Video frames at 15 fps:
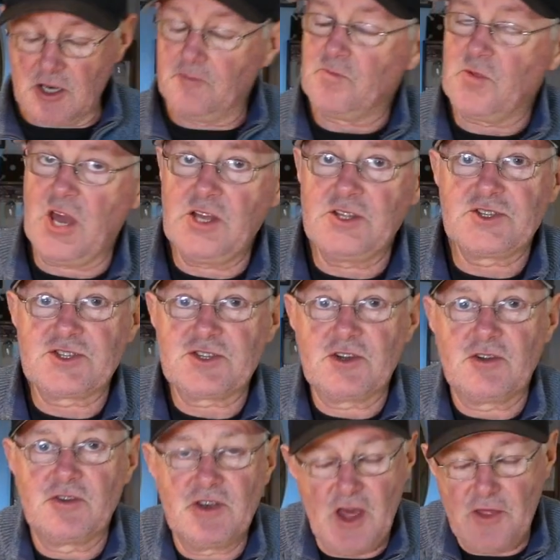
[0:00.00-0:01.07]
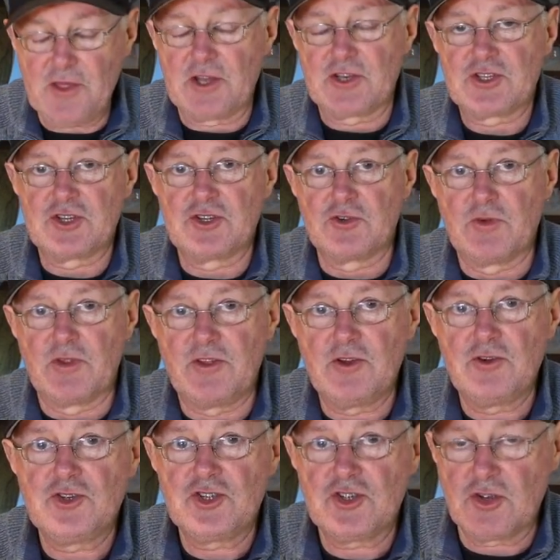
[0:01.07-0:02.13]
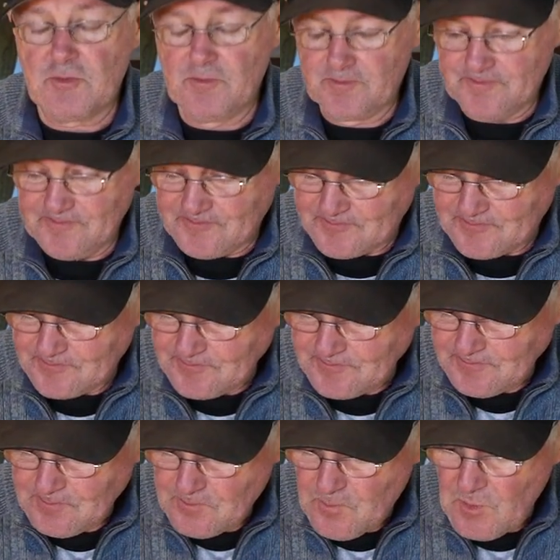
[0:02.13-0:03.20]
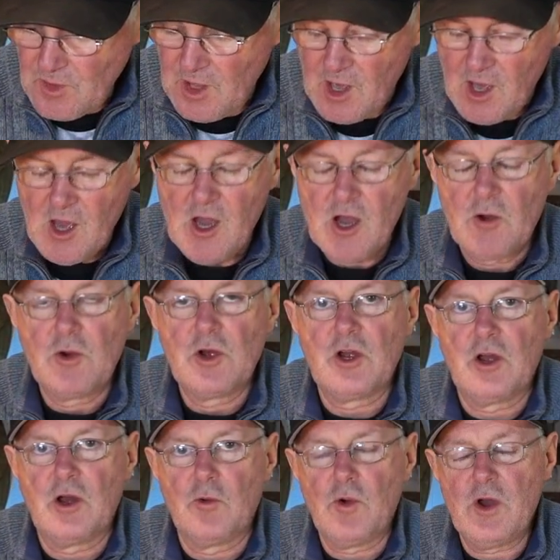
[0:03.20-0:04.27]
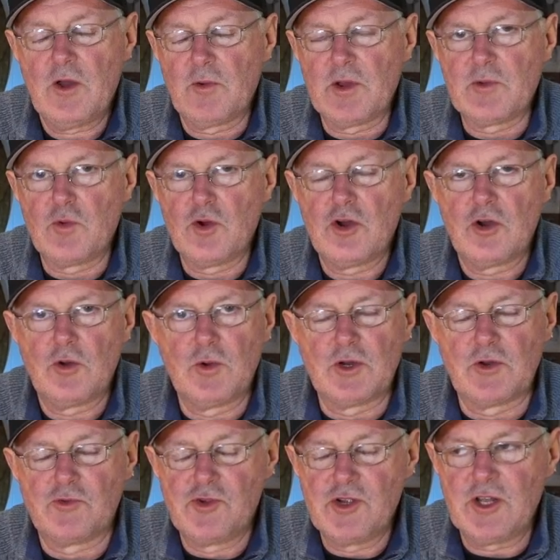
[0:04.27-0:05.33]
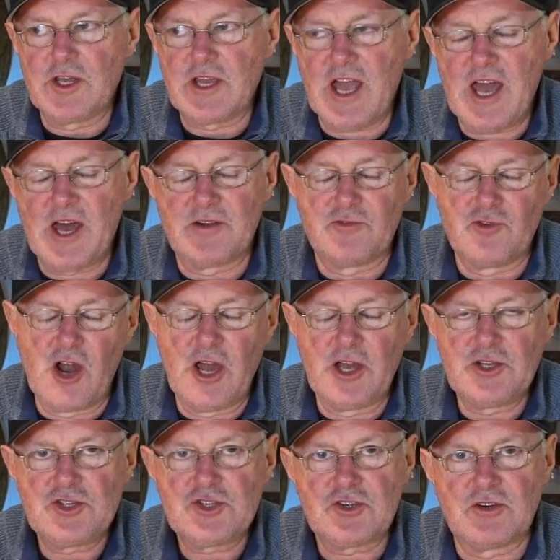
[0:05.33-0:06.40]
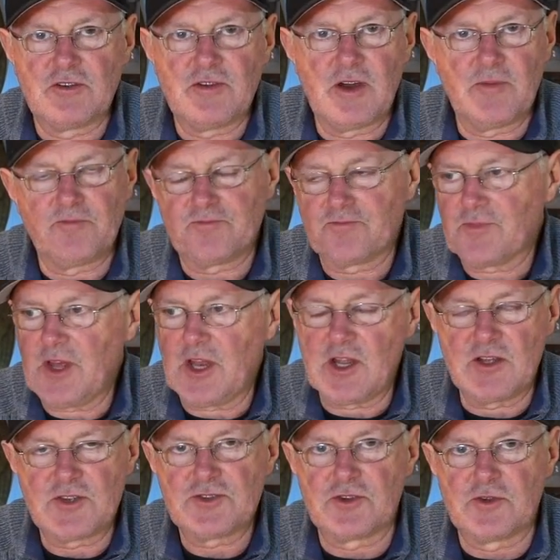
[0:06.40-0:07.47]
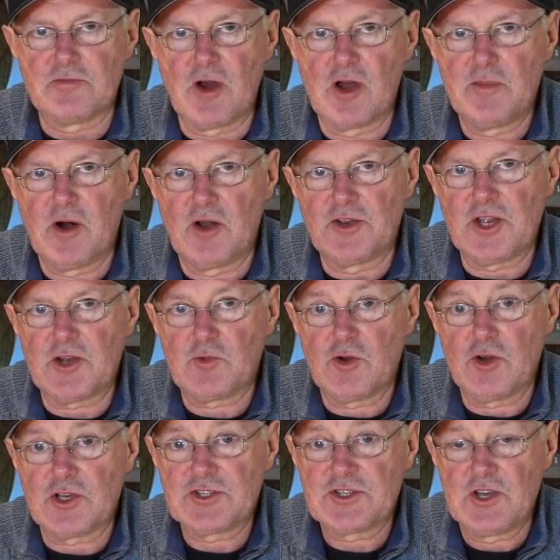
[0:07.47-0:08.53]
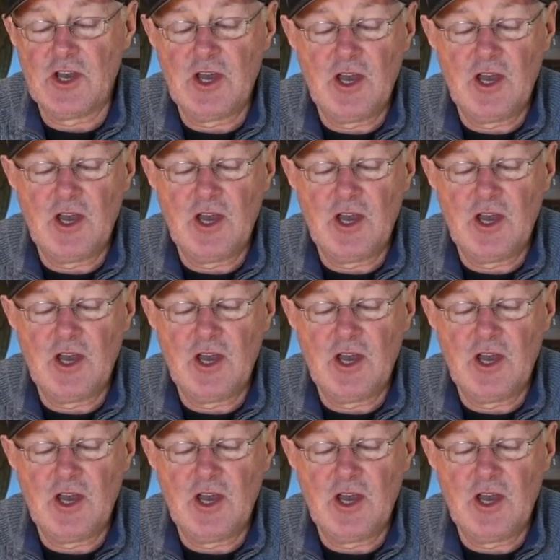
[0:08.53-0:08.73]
and hence nothing to do with YouTube. Where we were really out of range of any sort of mobile networks.